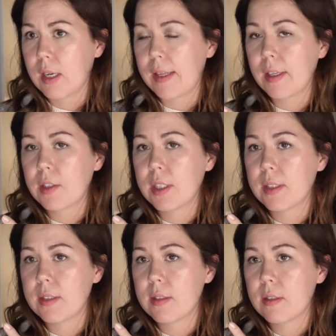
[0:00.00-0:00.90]
I'm
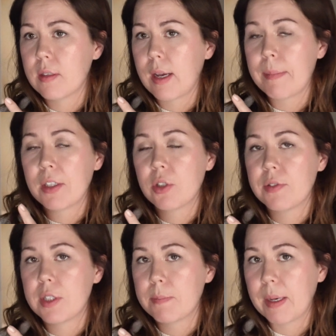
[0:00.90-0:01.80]
not sure
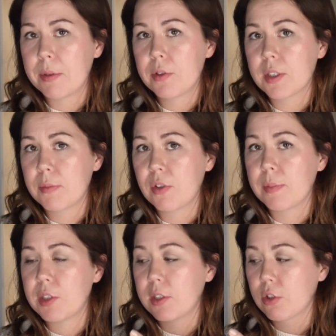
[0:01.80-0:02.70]
if she has pebbled or smooth,
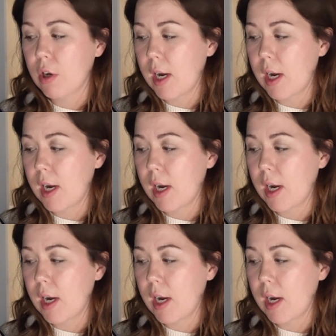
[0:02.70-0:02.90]
but she has